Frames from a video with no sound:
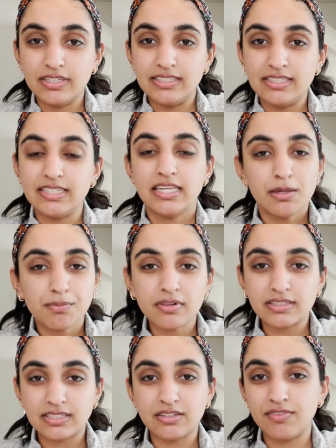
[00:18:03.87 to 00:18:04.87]
is to keep a
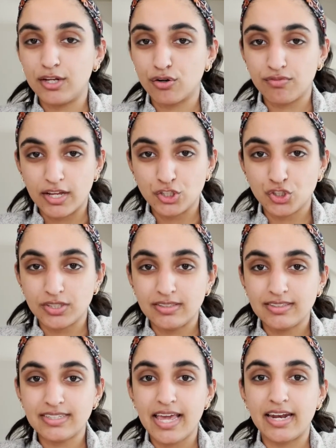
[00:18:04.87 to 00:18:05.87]
list of
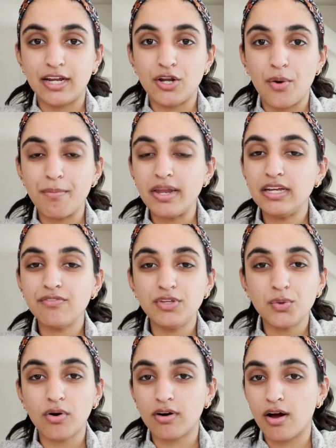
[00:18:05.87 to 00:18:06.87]
interventions. And I know many of
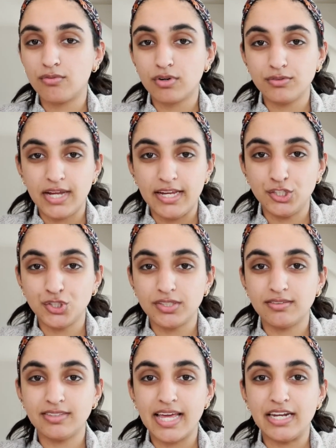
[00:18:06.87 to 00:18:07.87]
you are on
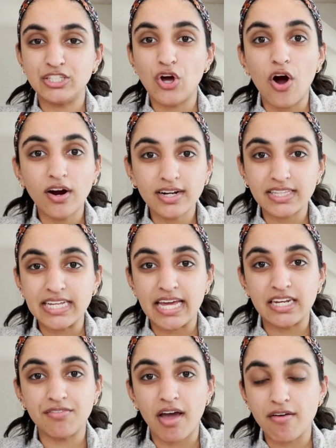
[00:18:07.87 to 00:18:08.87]
rotations, and it's hard at the end
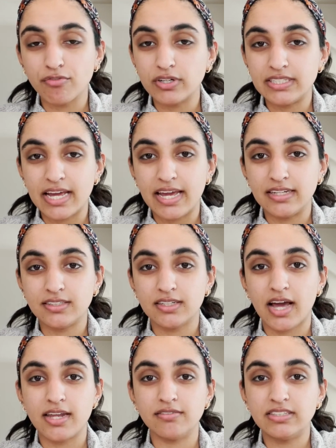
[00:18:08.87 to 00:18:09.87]
of every day to
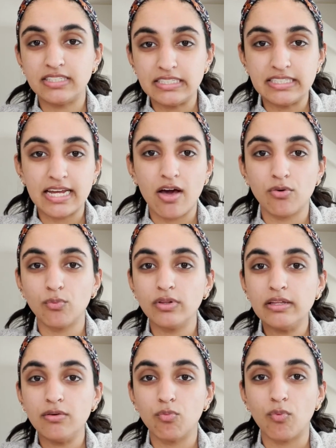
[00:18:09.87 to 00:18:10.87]
kind of sit down and
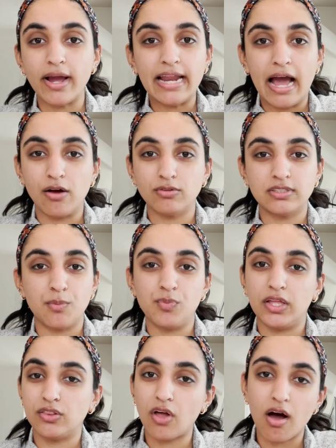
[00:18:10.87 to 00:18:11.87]
really write out something
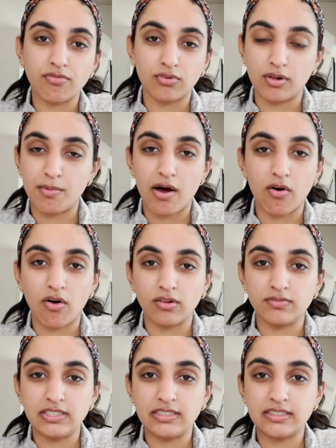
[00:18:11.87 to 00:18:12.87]
thoughtful about all of
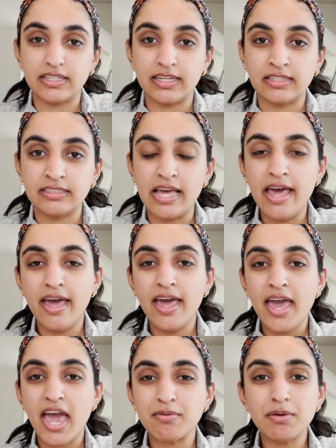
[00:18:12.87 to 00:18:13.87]
these things.
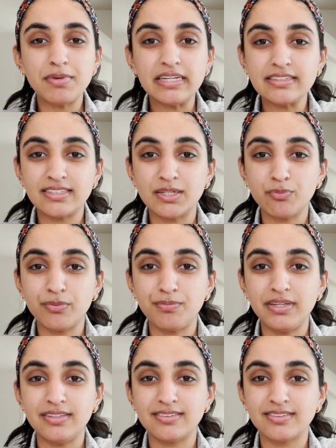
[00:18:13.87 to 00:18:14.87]
And my biggest tip would
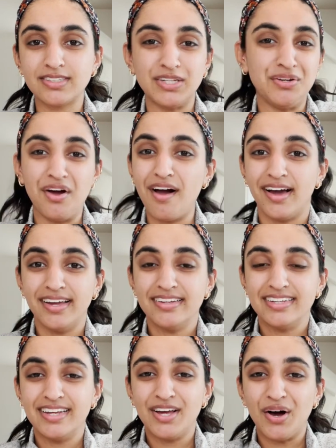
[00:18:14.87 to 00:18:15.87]
be to not.
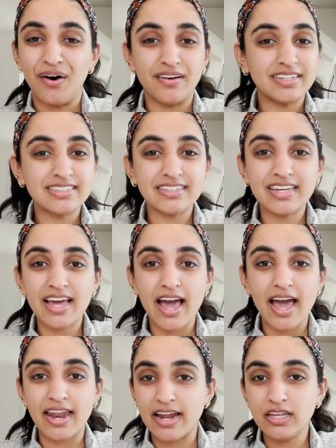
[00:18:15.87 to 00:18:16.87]
Honestly,
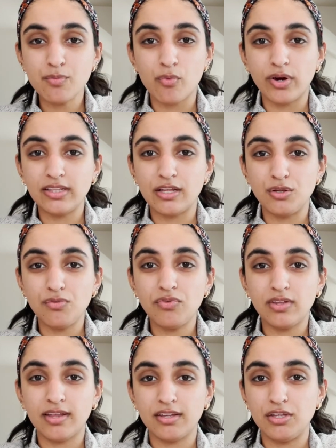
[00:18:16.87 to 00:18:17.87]
at any point that you feel
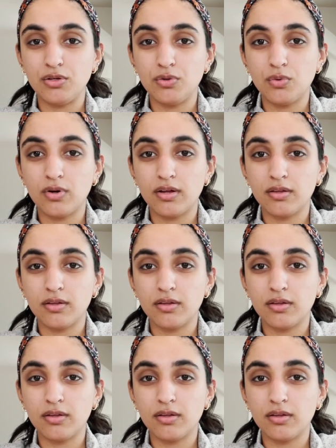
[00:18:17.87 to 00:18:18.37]
like you